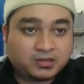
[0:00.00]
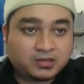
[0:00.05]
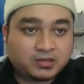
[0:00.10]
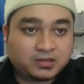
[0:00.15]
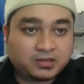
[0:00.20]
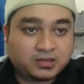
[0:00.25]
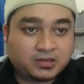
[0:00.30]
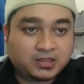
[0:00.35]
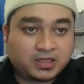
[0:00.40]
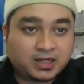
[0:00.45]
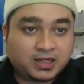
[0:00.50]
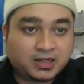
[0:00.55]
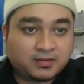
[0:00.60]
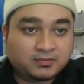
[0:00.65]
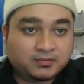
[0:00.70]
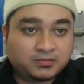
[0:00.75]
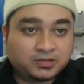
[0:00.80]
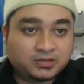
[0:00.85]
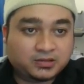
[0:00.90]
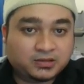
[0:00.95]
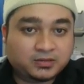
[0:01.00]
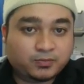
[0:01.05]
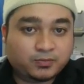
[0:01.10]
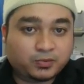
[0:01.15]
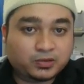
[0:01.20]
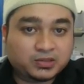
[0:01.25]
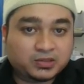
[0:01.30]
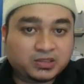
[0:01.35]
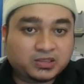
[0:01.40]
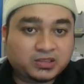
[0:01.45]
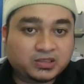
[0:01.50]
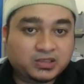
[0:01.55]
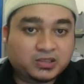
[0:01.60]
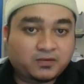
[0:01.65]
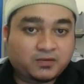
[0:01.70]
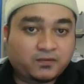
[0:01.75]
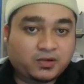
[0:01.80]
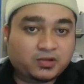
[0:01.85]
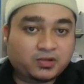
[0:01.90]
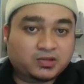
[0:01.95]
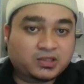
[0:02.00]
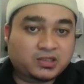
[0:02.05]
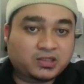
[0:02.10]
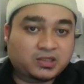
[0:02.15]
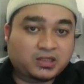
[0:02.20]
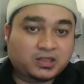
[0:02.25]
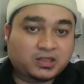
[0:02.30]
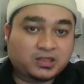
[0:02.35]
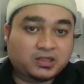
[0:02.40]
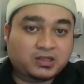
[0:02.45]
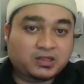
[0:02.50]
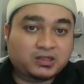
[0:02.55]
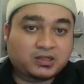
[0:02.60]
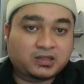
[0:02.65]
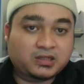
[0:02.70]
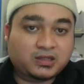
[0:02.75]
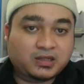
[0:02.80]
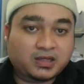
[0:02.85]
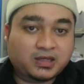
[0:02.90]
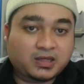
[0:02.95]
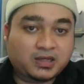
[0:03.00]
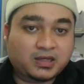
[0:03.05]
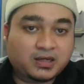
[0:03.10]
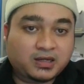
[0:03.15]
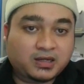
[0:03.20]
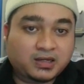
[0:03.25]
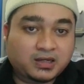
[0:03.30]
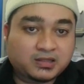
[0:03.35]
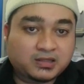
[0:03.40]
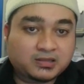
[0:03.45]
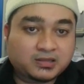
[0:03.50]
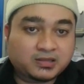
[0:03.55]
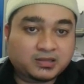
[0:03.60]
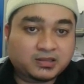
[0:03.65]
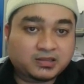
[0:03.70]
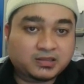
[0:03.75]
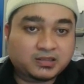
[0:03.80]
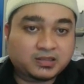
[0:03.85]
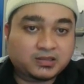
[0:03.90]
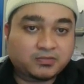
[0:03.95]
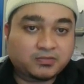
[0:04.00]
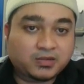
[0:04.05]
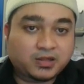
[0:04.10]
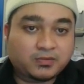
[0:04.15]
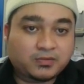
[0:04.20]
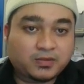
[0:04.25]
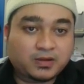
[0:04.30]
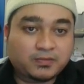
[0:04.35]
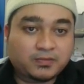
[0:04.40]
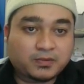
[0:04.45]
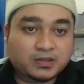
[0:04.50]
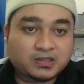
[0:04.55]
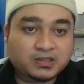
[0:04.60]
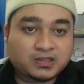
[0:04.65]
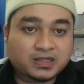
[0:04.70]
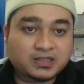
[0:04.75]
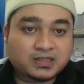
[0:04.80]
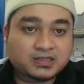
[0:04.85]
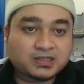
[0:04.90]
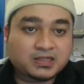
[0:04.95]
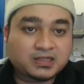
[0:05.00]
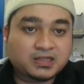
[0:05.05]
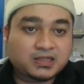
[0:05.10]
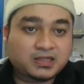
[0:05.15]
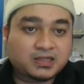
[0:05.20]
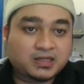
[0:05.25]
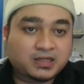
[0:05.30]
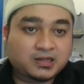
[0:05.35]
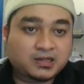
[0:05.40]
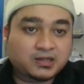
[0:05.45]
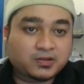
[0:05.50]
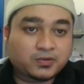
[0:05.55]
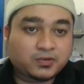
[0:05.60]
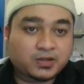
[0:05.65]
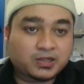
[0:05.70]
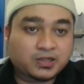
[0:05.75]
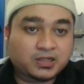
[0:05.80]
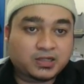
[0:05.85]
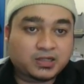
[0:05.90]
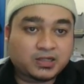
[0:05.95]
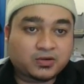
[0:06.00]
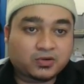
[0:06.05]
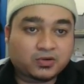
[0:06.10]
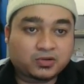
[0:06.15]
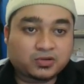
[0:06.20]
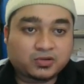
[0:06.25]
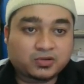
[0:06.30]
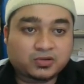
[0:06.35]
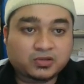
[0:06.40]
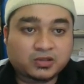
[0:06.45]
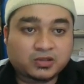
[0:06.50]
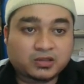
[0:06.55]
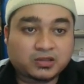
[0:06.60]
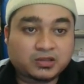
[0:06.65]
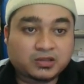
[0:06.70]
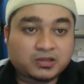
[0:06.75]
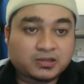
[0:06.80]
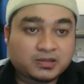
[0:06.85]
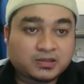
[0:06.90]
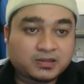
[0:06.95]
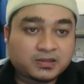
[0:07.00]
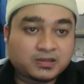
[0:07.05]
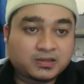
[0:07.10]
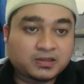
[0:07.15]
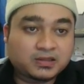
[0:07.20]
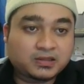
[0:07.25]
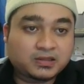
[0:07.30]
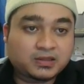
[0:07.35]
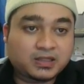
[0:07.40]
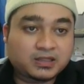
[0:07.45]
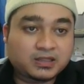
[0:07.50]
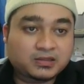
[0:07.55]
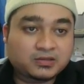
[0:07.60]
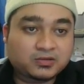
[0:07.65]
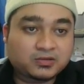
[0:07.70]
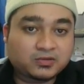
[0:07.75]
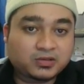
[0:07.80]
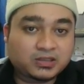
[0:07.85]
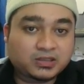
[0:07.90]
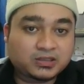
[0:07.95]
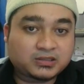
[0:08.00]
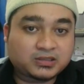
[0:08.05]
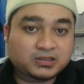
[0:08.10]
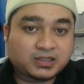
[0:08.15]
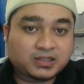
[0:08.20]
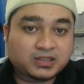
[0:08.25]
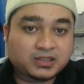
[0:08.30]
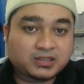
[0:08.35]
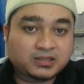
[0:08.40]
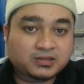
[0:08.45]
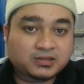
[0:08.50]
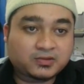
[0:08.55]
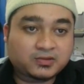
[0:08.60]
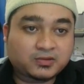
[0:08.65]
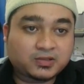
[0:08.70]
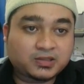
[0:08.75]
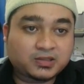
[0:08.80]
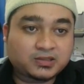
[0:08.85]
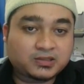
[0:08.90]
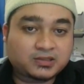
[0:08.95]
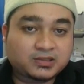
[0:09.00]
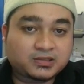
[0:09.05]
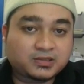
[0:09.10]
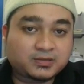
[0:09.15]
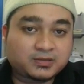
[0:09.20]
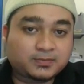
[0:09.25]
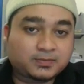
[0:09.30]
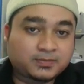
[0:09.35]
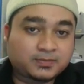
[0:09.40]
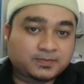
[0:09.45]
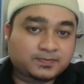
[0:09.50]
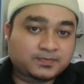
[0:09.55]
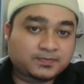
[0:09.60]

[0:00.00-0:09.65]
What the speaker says: The arm's position, velocity, and acceleration may be precisely and quickly controlled thanks to a second-order system.